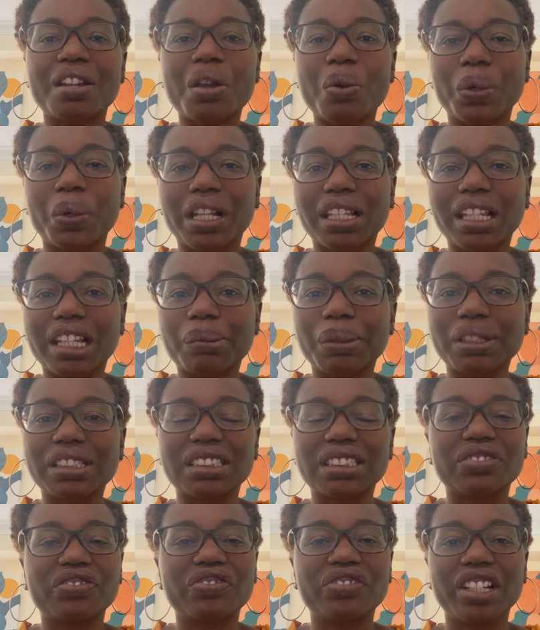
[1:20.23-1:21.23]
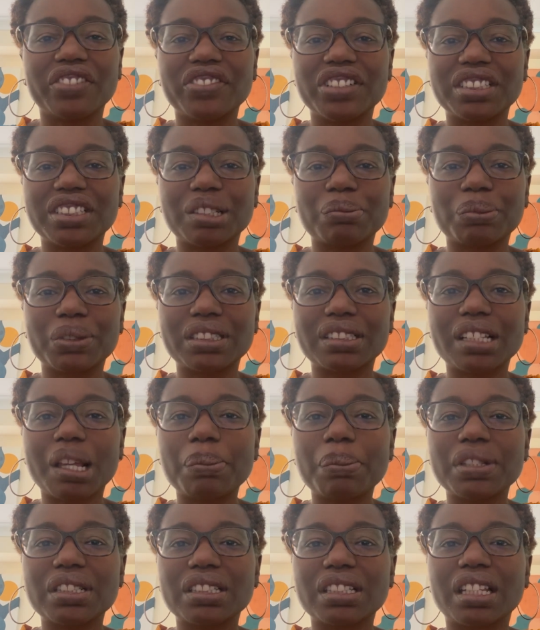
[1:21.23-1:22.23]
What I like about this very simple step
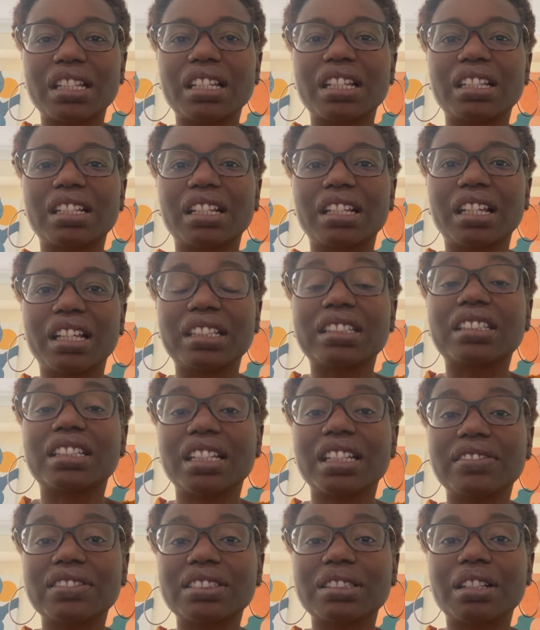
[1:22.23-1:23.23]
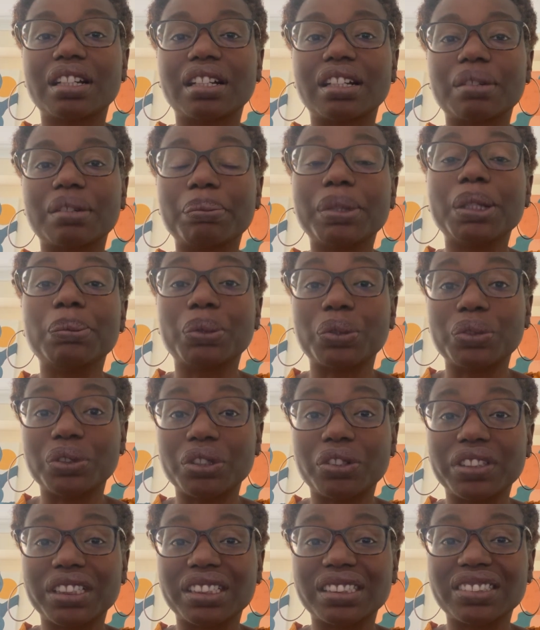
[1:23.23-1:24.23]
is that it, it gives uh, people
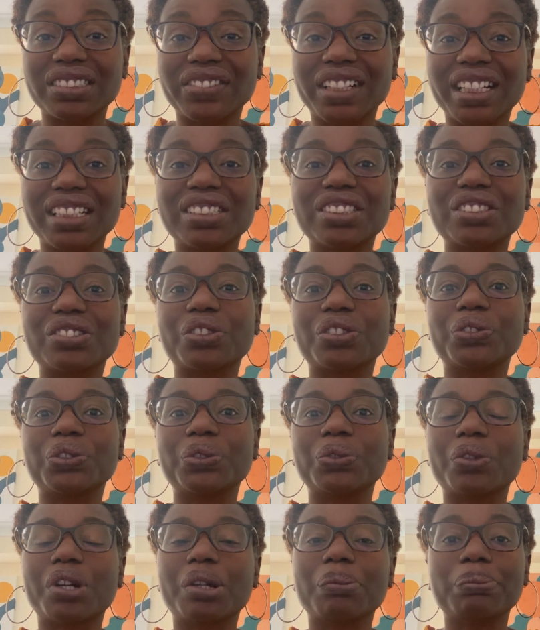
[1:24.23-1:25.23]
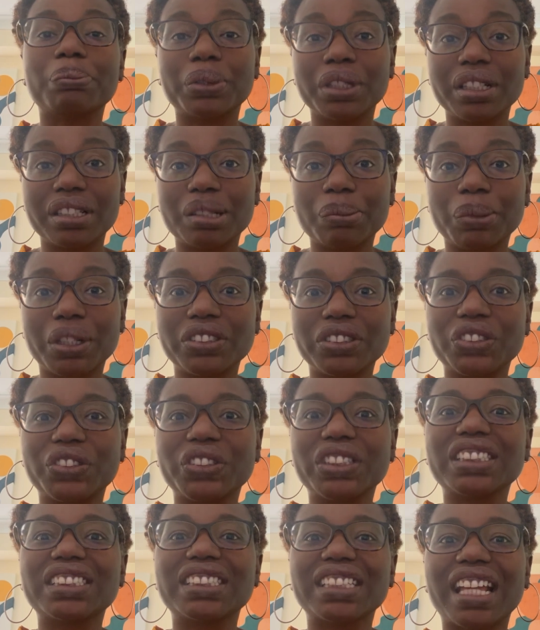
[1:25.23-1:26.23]
notice, right? So you are putting them on
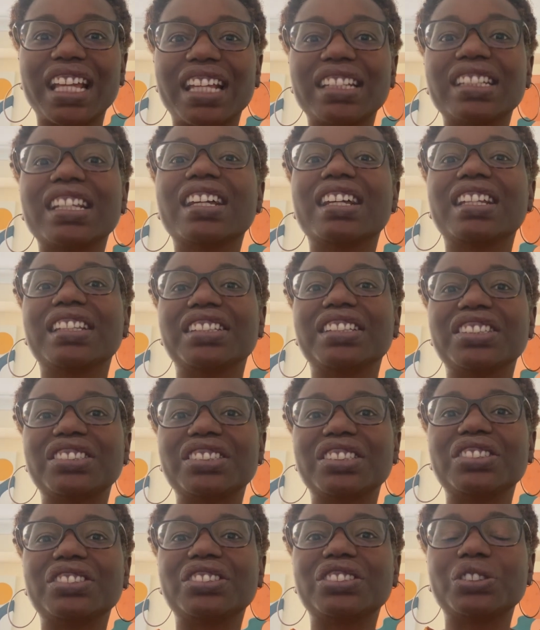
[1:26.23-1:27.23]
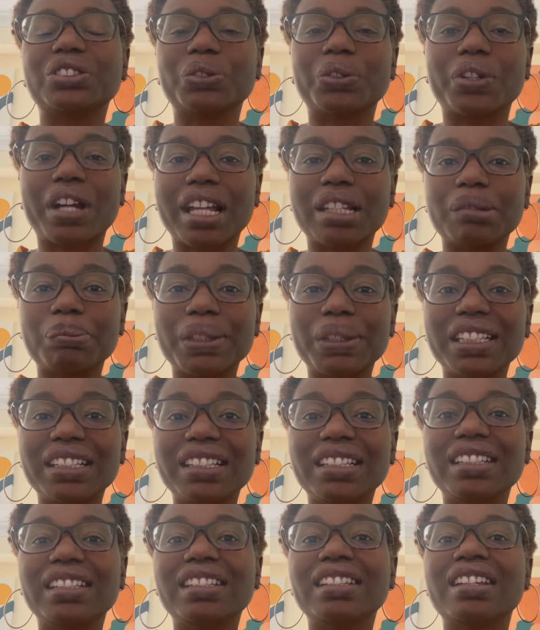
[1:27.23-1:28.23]
notice that this is your
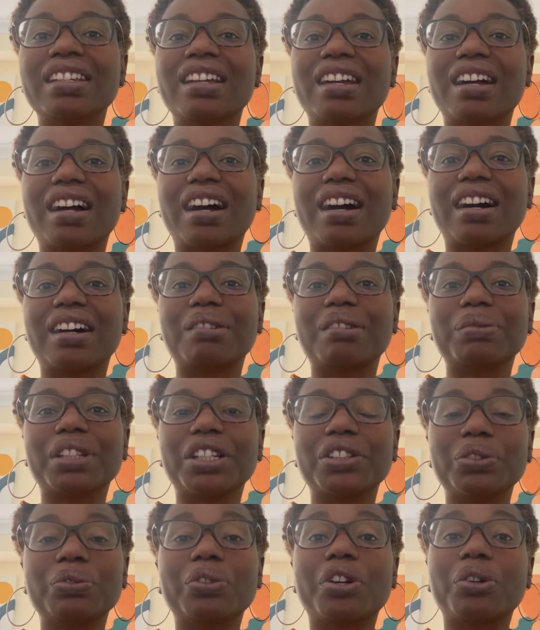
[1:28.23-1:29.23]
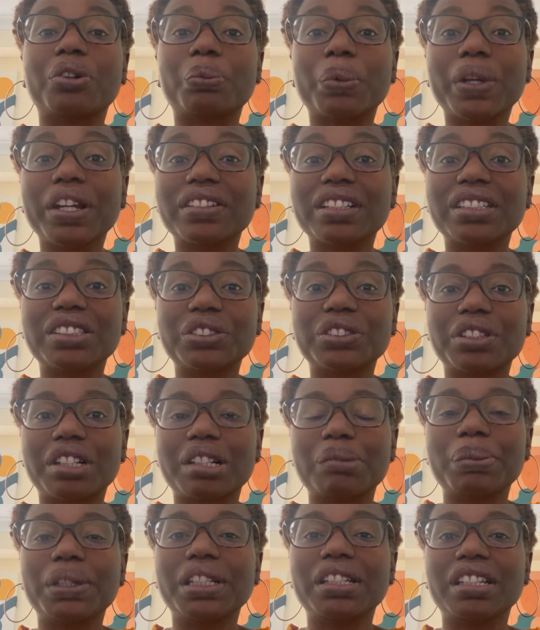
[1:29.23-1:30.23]
IP, um, that you are aware that it's your
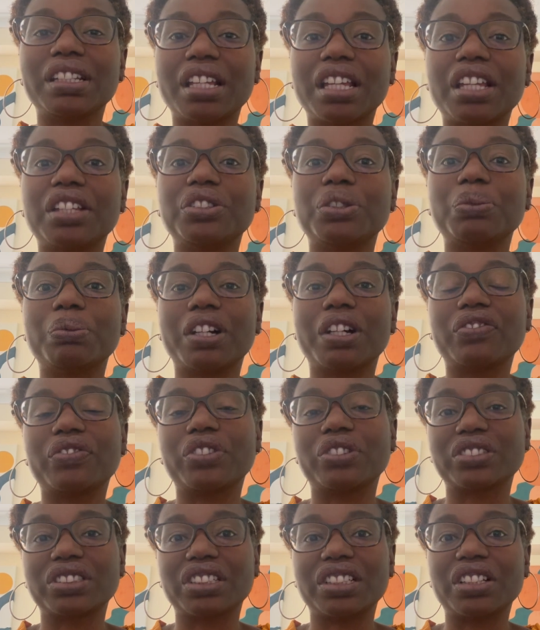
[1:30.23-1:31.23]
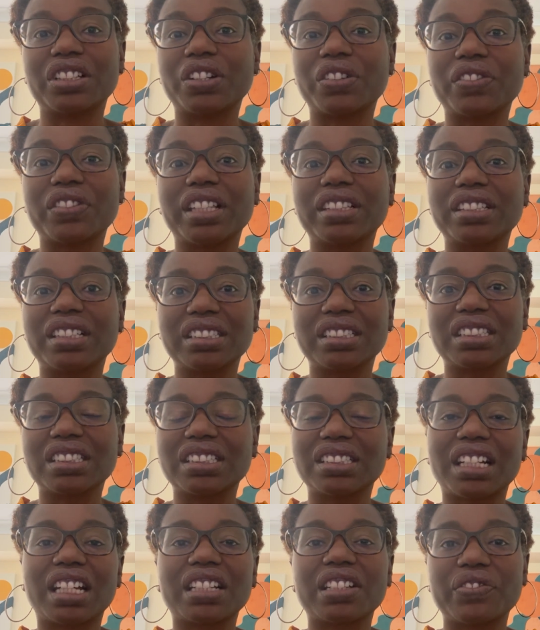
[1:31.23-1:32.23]
IP, and you want folks to know that this is
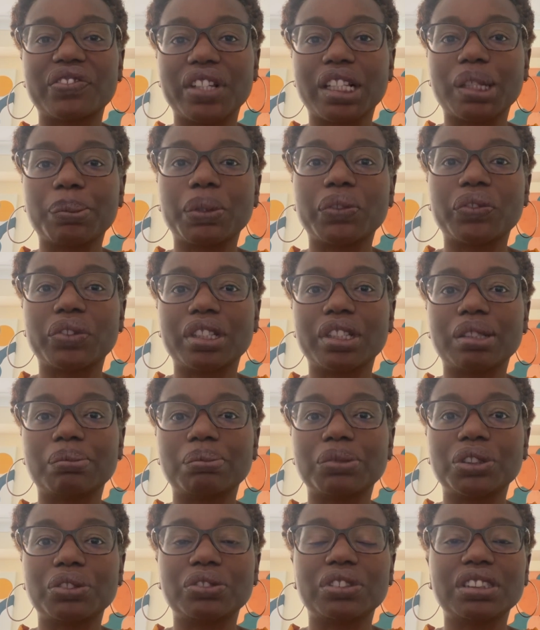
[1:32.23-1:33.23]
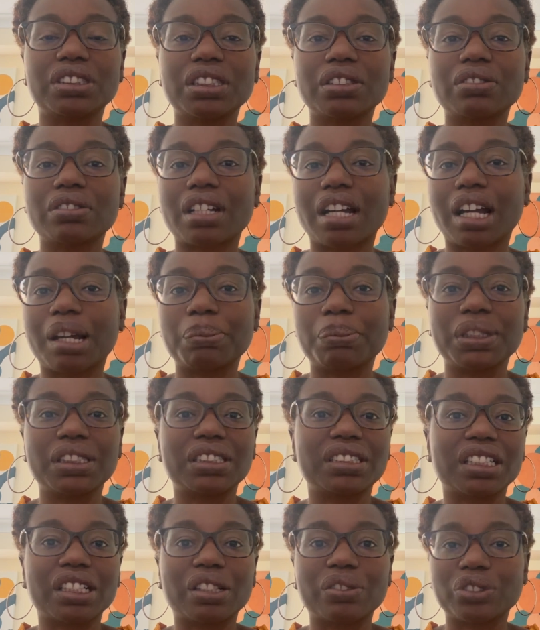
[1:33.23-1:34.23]
not available for them to still copy,
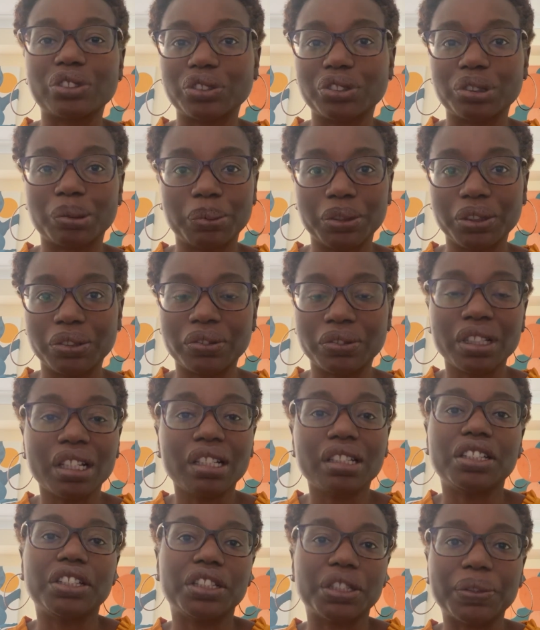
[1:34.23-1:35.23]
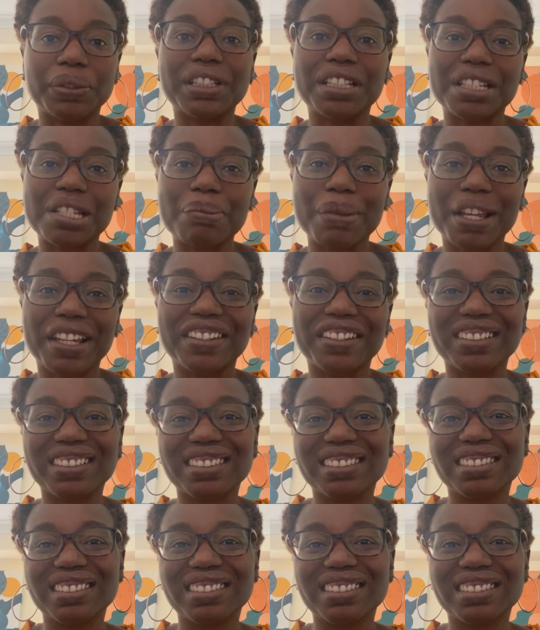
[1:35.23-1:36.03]
sell, distribute, you know, in any manner.